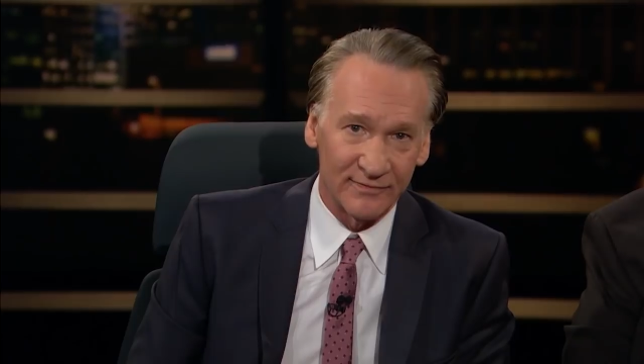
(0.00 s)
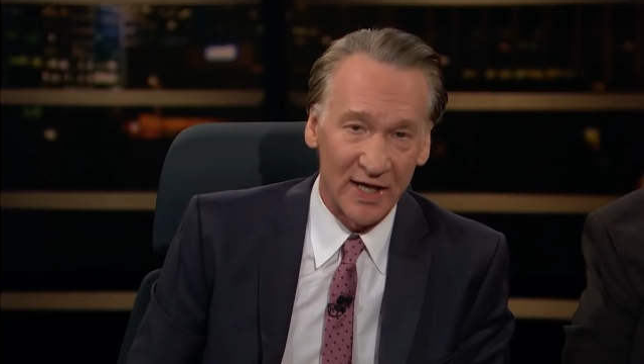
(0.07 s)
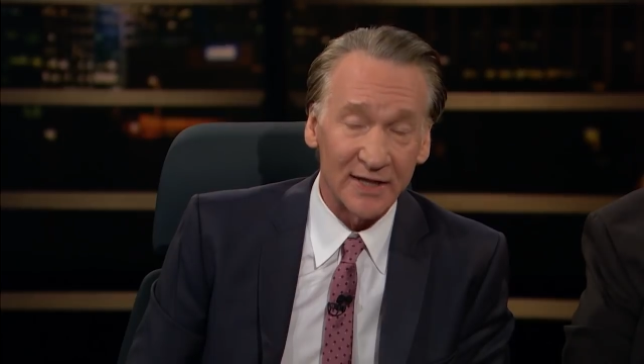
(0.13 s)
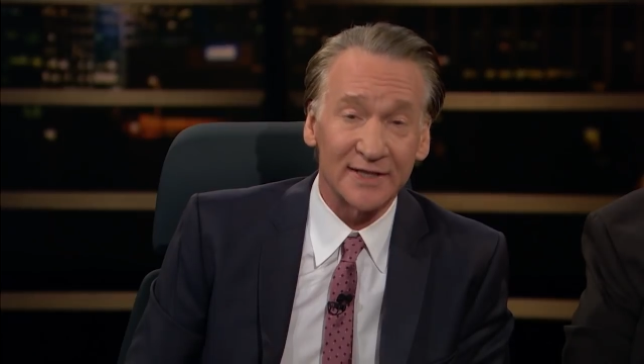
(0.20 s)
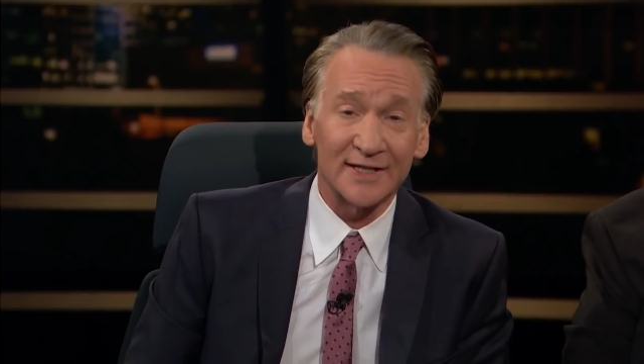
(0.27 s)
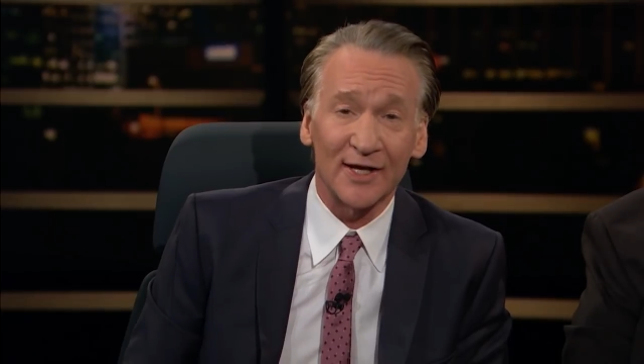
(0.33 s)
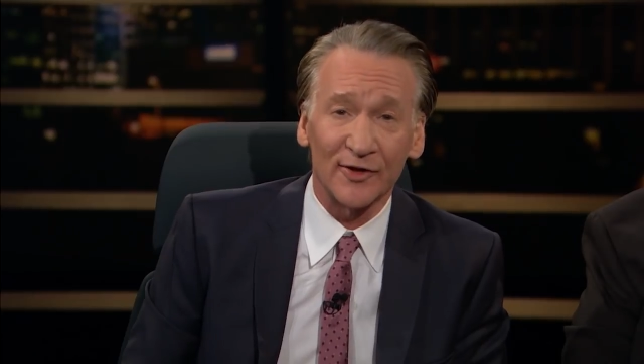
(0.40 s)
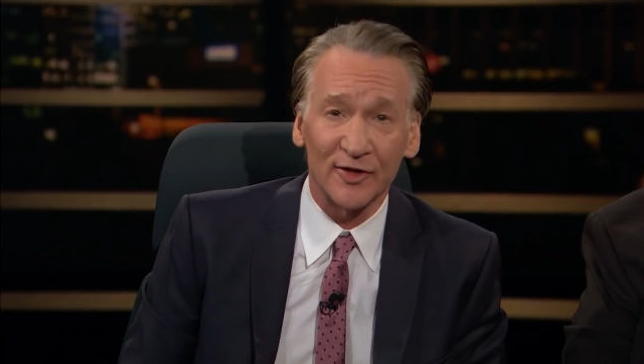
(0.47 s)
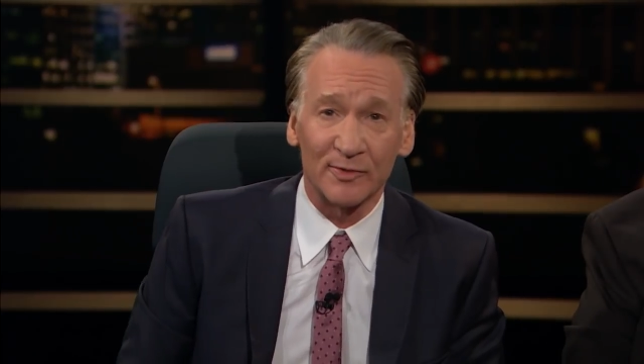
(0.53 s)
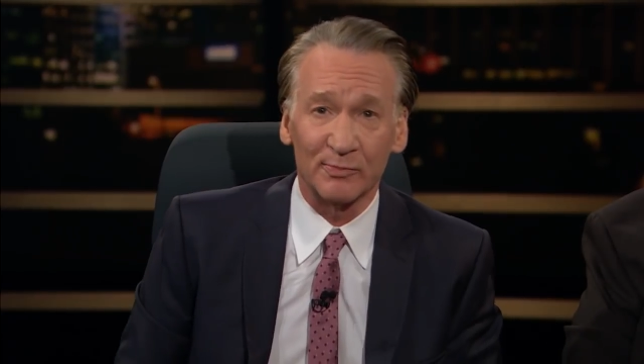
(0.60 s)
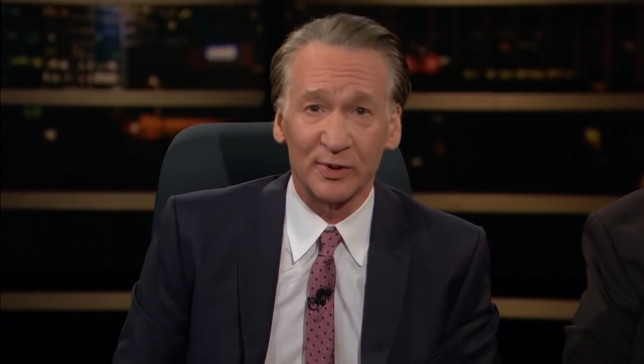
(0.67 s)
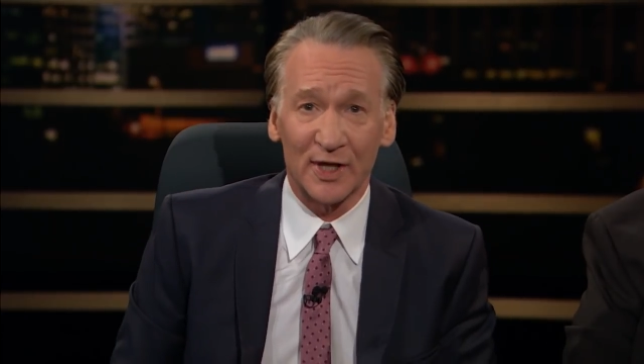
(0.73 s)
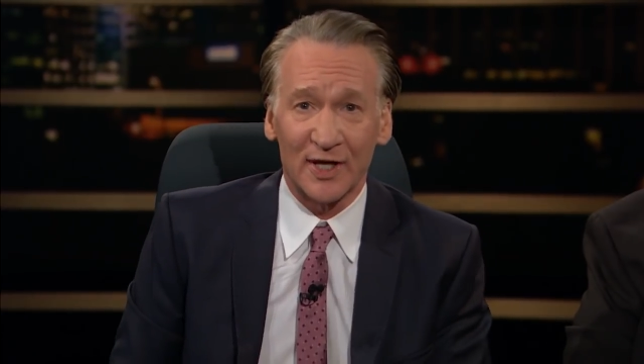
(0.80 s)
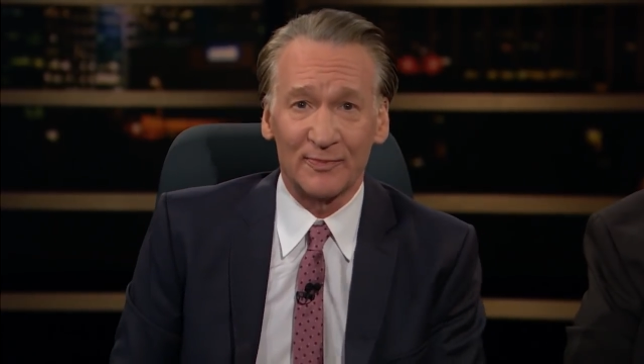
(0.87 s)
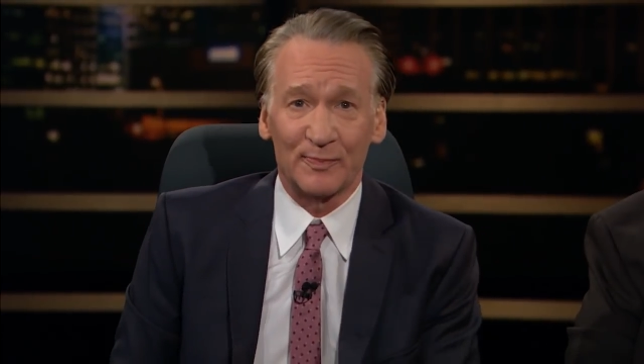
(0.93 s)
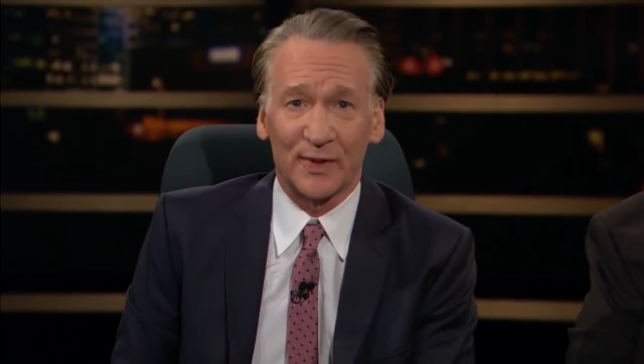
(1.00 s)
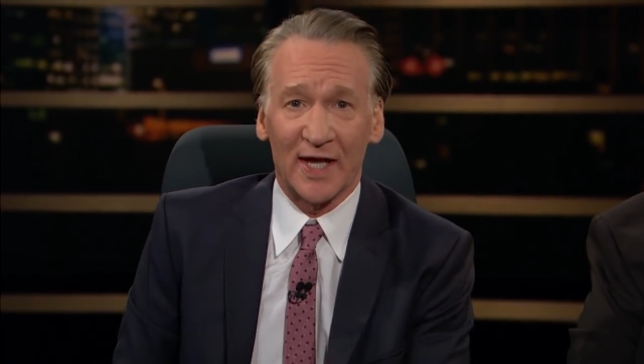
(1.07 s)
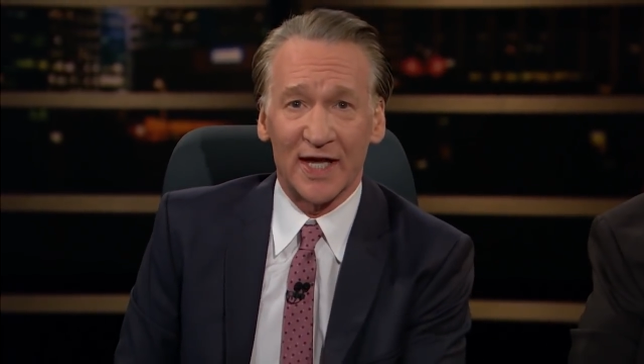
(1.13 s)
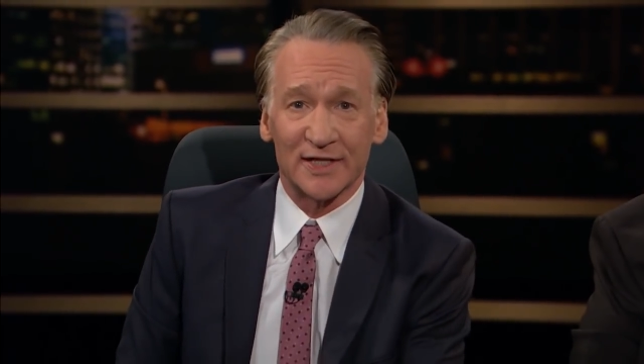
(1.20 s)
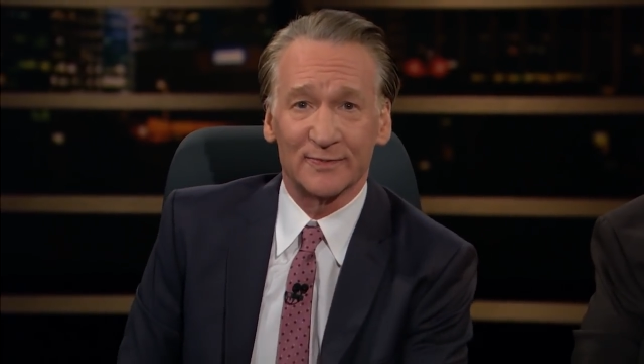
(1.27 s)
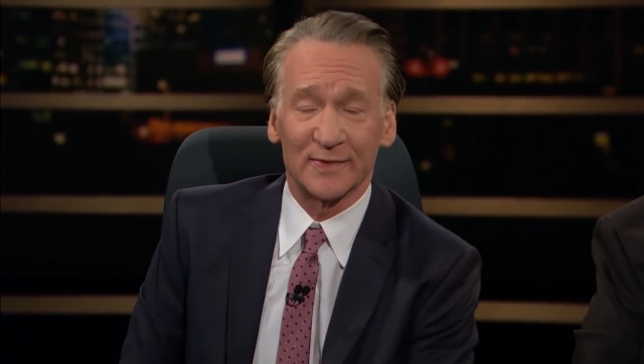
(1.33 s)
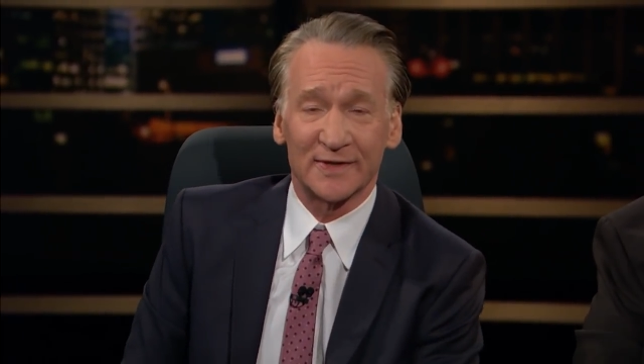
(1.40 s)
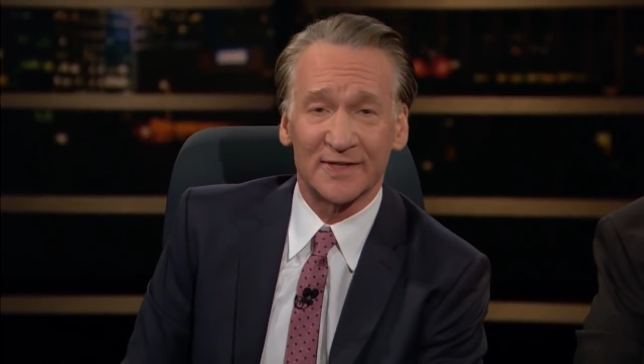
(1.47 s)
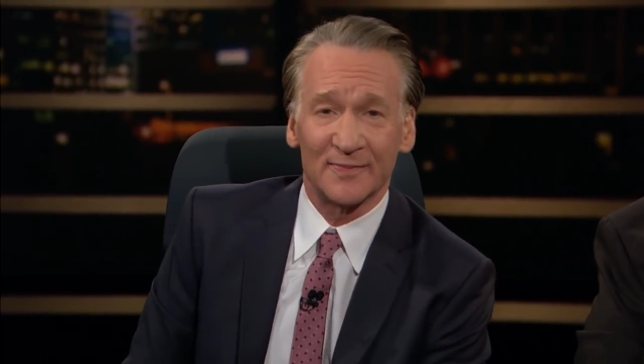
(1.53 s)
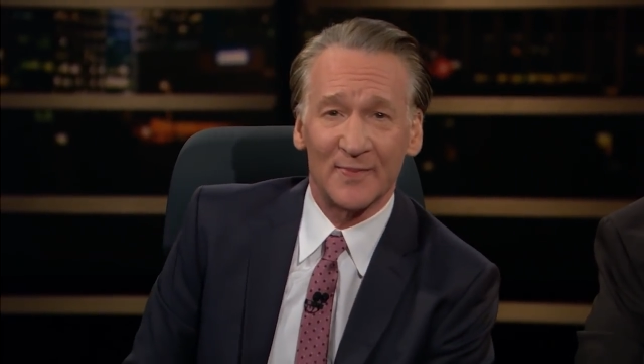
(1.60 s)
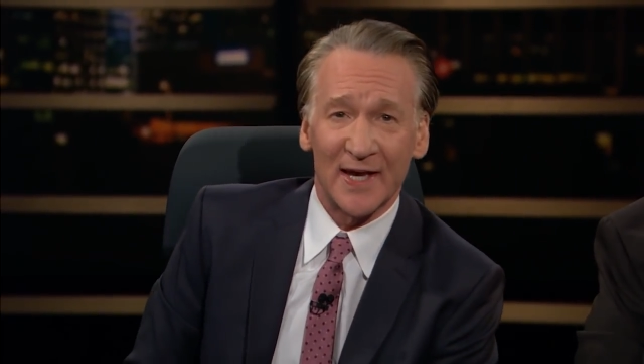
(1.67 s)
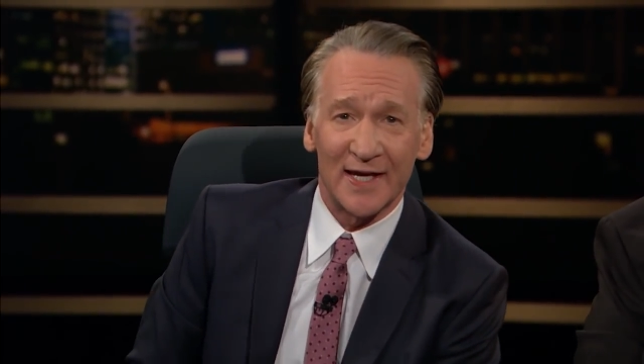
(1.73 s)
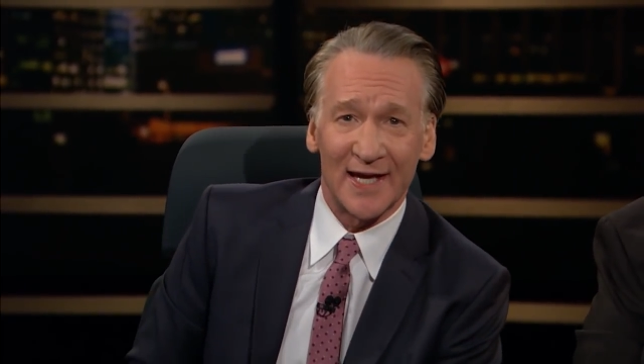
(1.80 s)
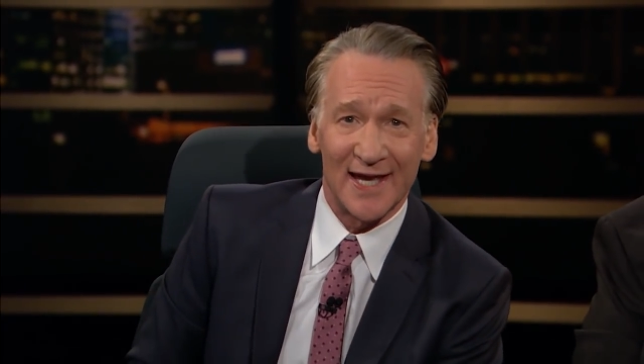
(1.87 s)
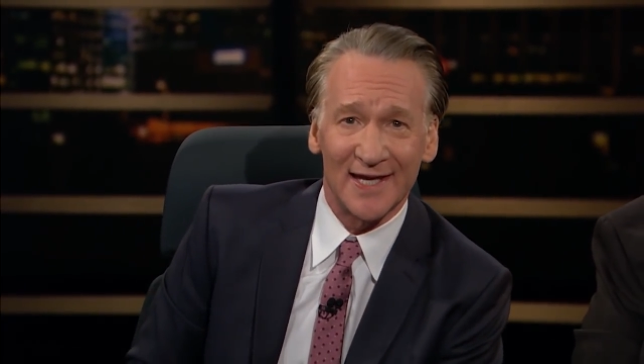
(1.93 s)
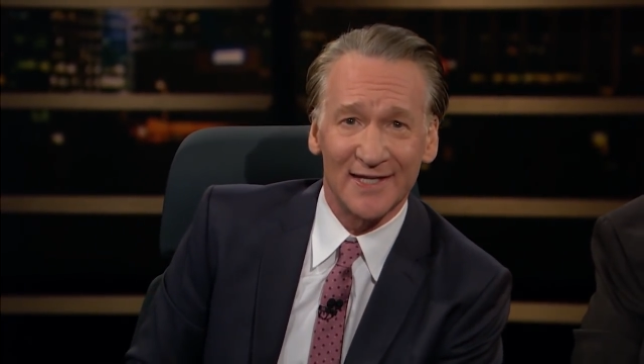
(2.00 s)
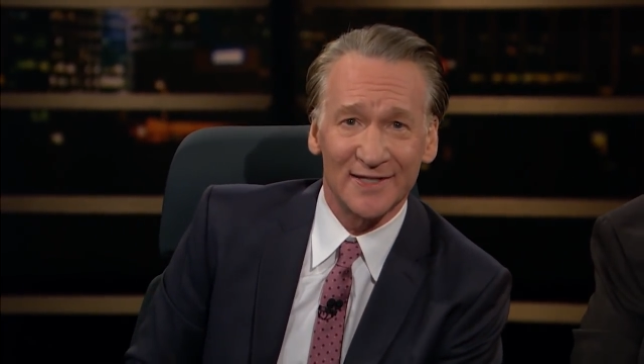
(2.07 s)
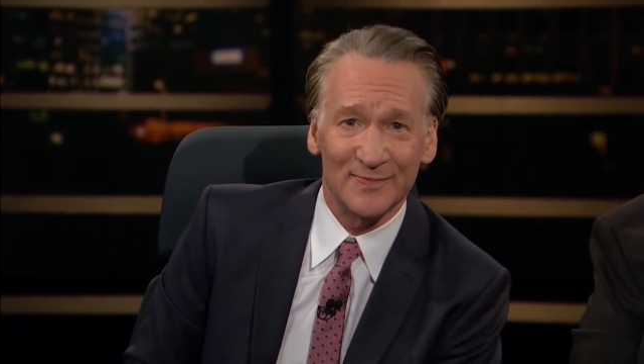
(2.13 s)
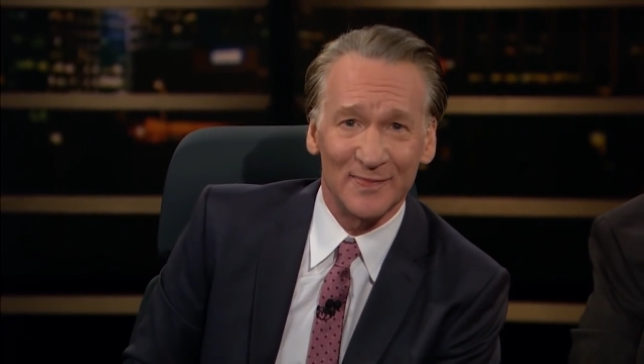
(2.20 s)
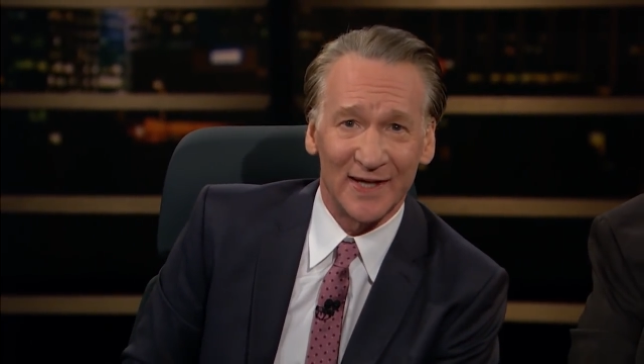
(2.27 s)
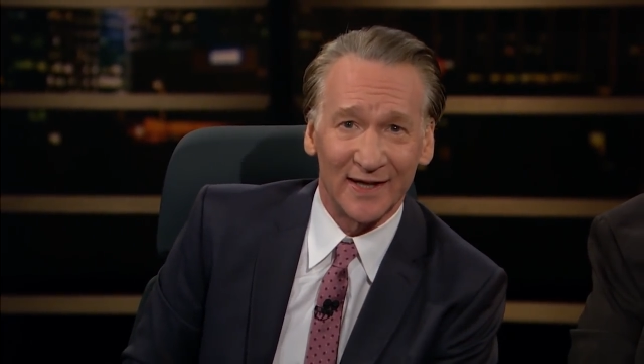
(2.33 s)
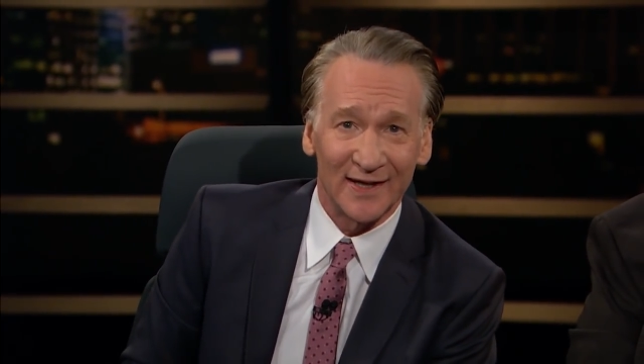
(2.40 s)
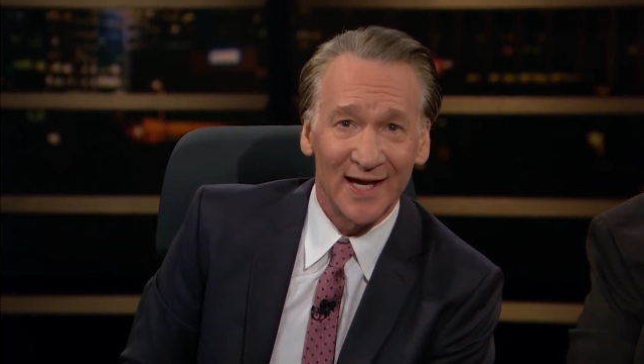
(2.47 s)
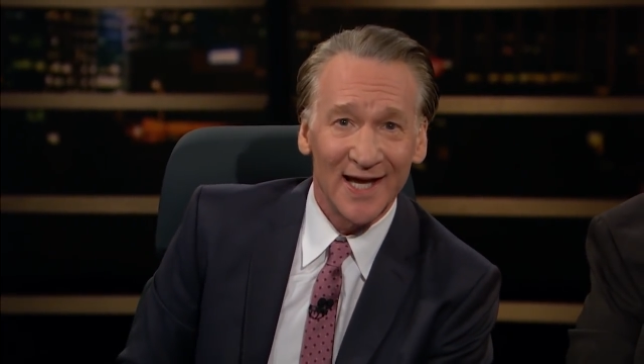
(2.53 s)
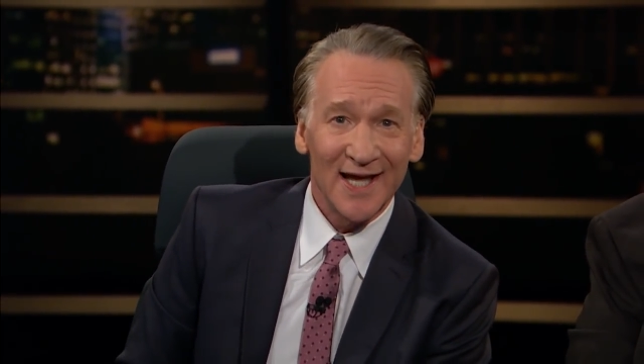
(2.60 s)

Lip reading: and sell their blood plasma to make ends meet.